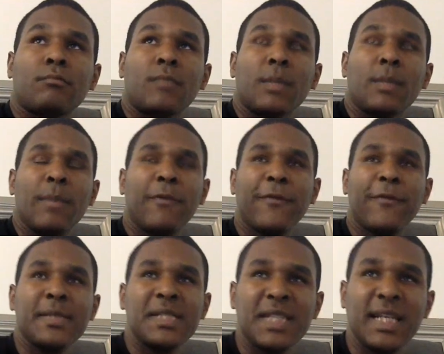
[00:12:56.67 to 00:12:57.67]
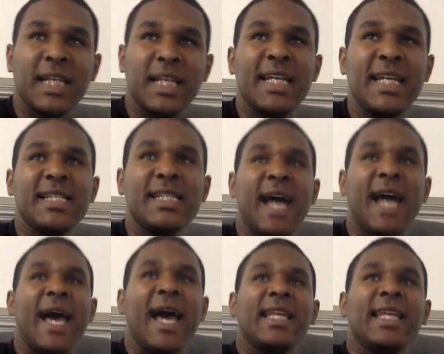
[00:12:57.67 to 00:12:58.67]
people from the Sinhalese
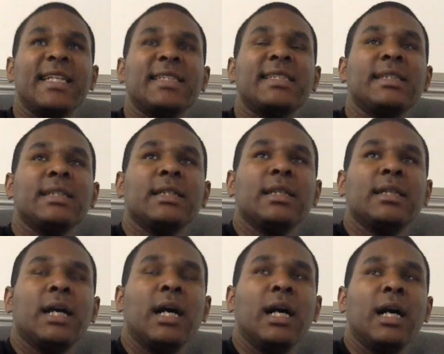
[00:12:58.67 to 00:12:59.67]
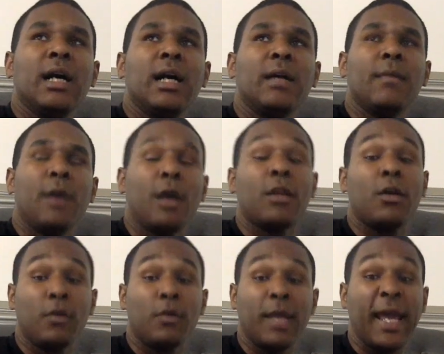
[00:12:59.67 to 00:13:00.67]
Islands,
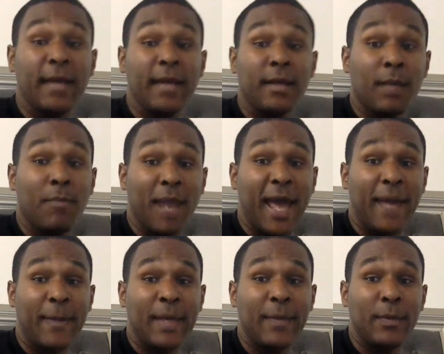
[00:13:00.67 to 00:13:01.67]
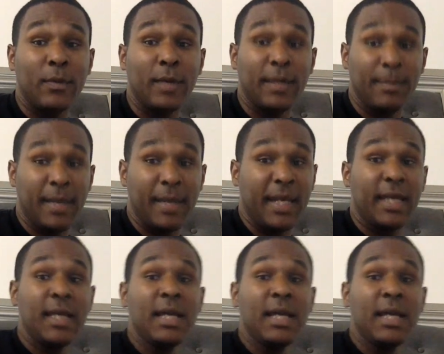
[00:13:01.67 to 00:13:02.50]
although they are black people, and many